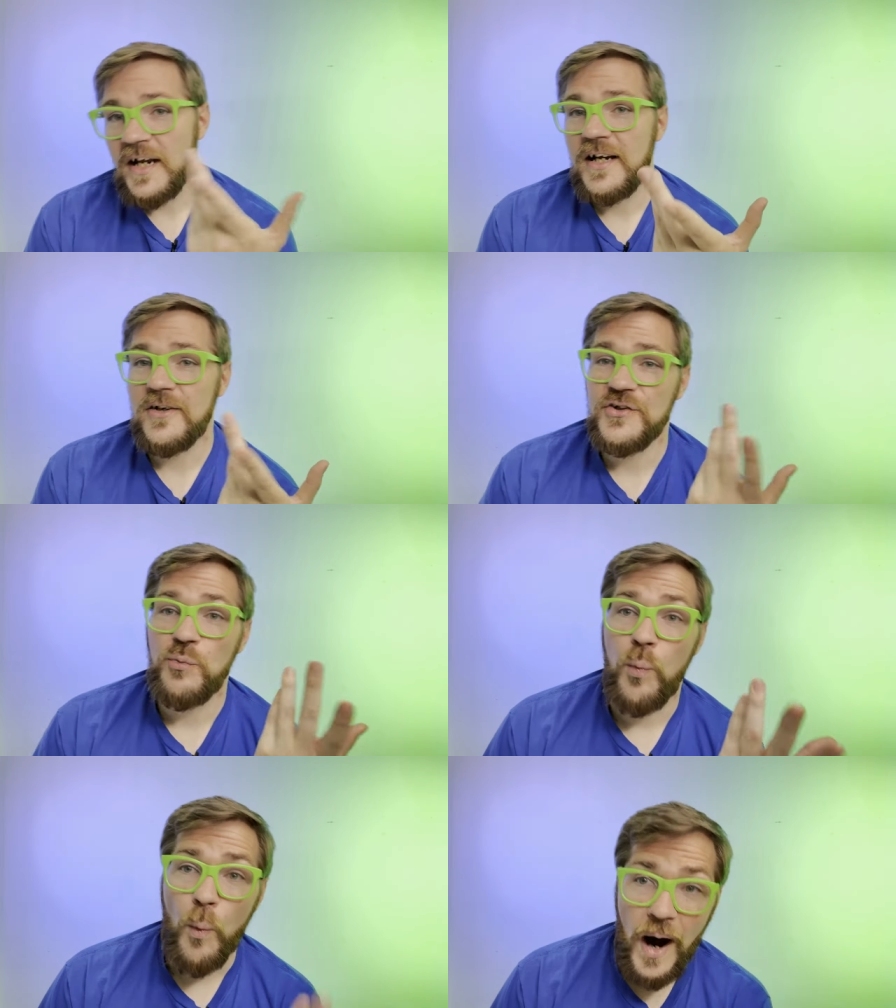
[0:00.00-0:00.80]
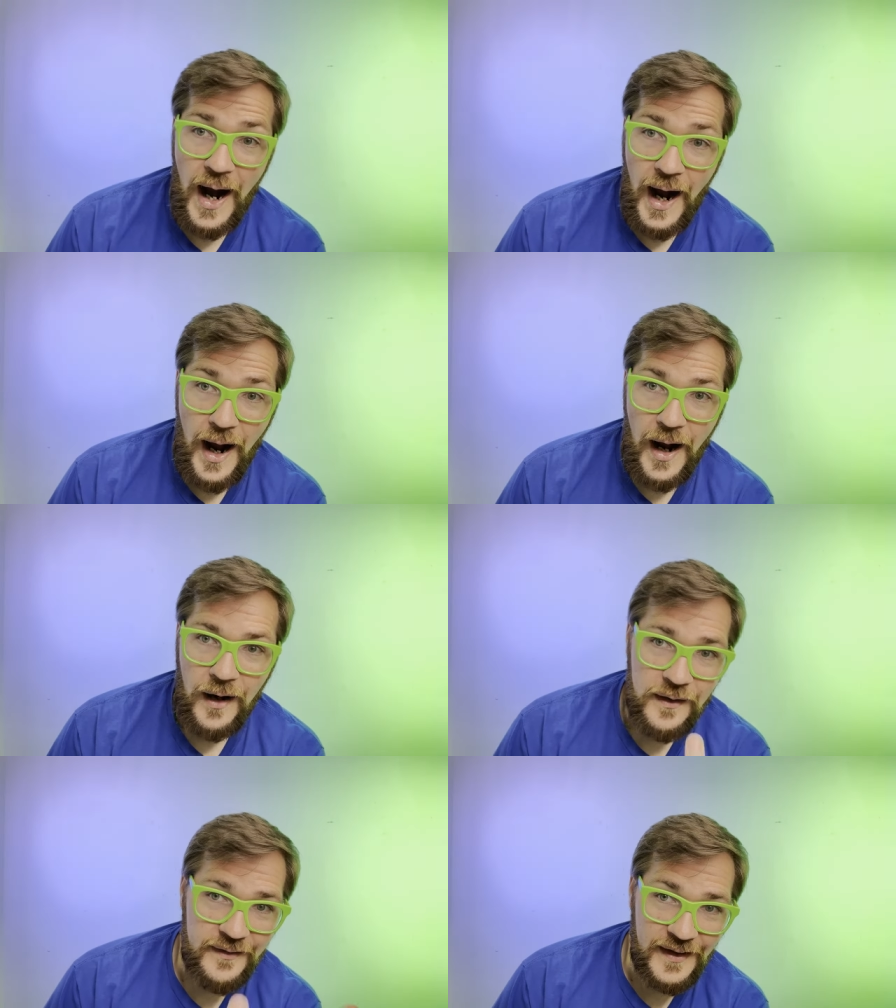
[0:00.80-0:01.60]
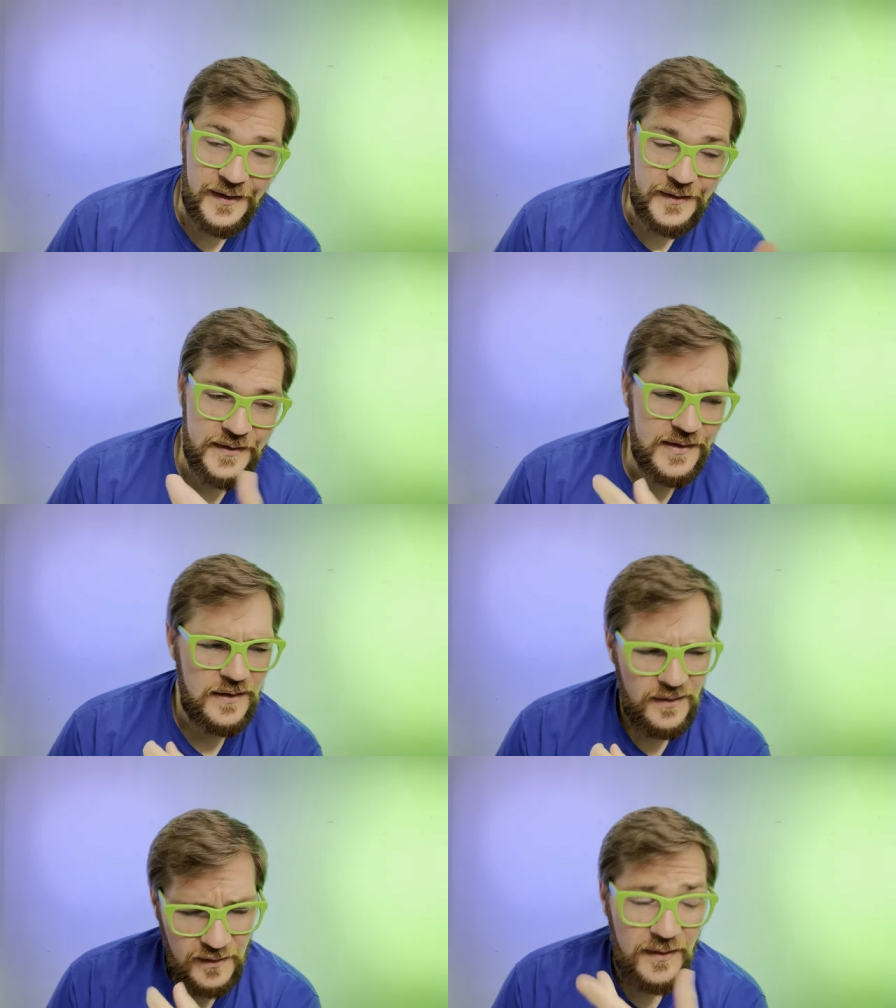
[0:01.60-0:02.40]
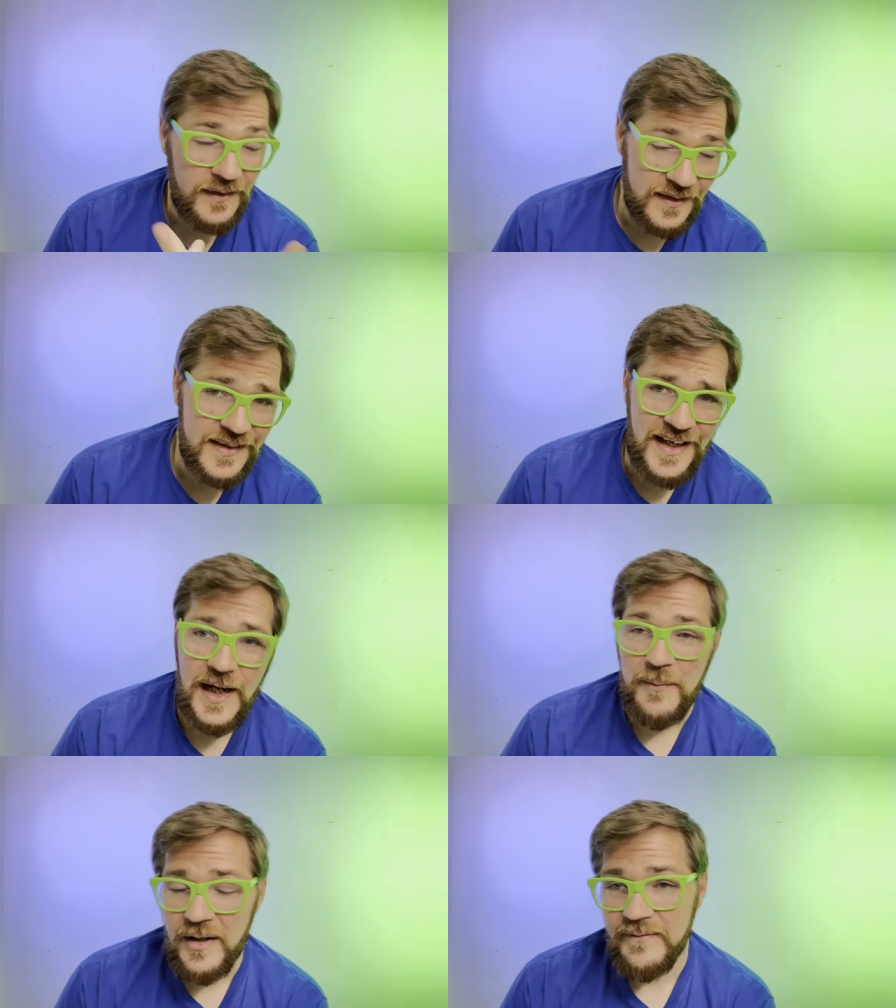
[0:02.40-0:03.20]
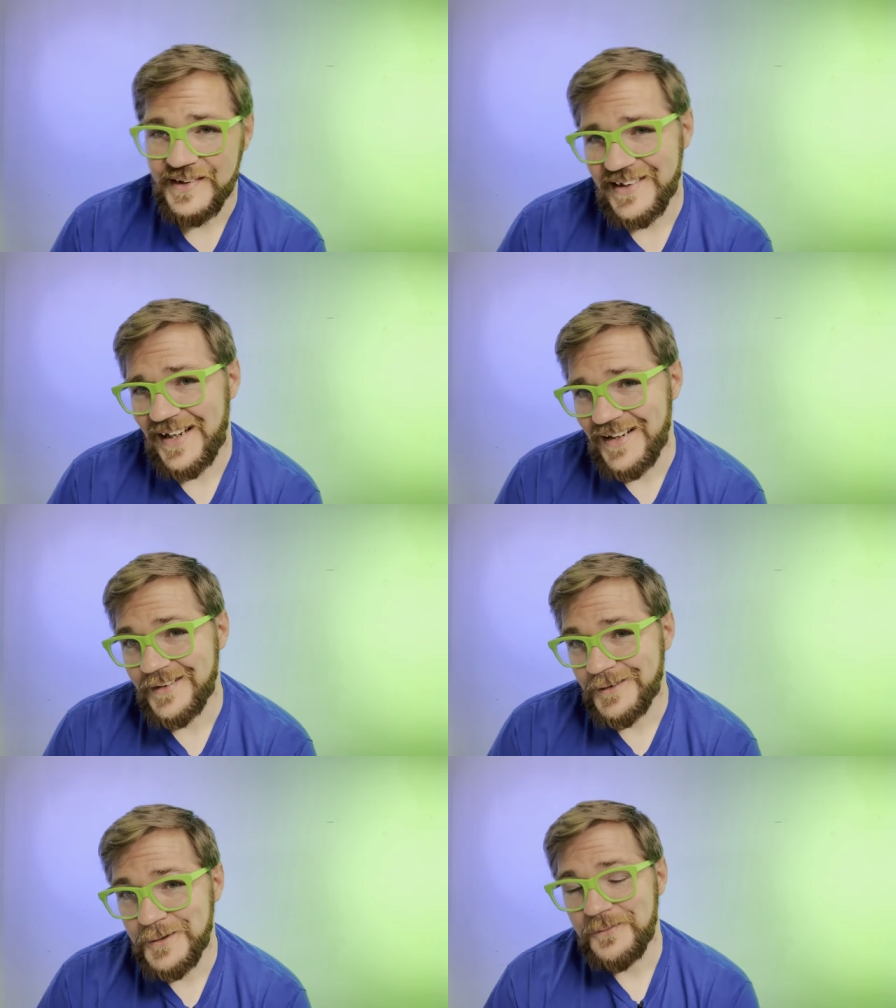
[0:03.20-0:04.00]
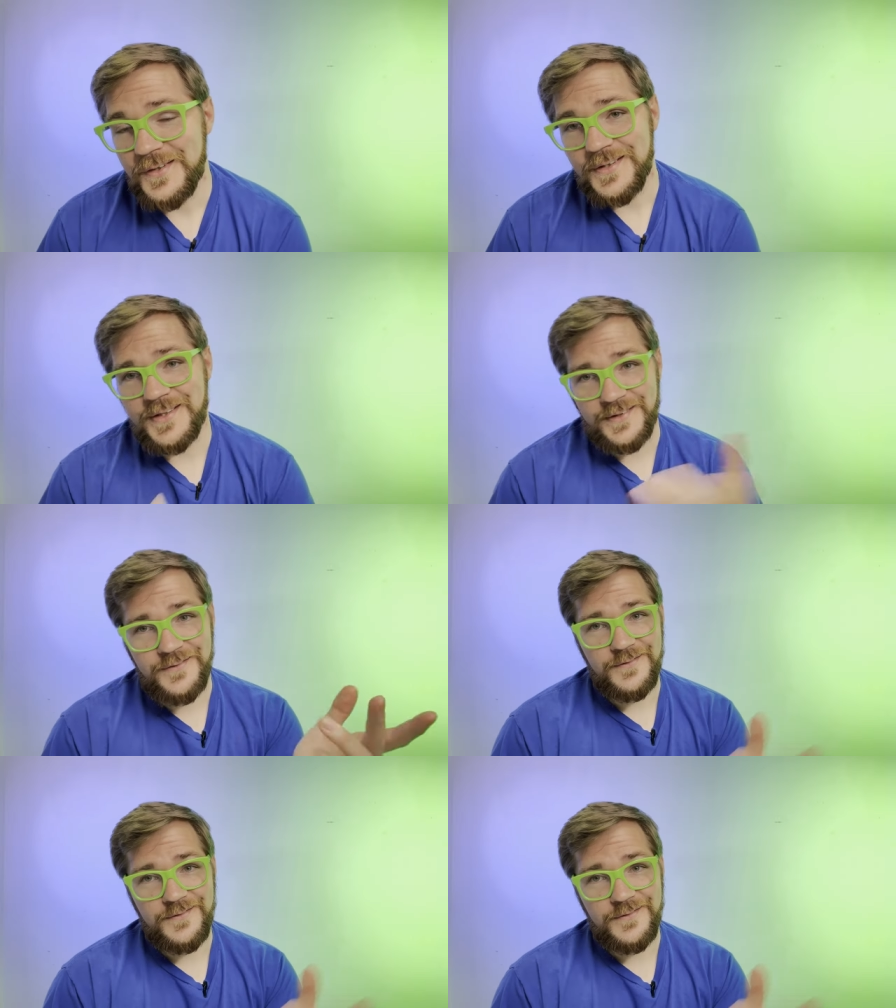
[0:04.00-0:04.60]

here's why that is. Now, at the time, obviously, I didn't know this.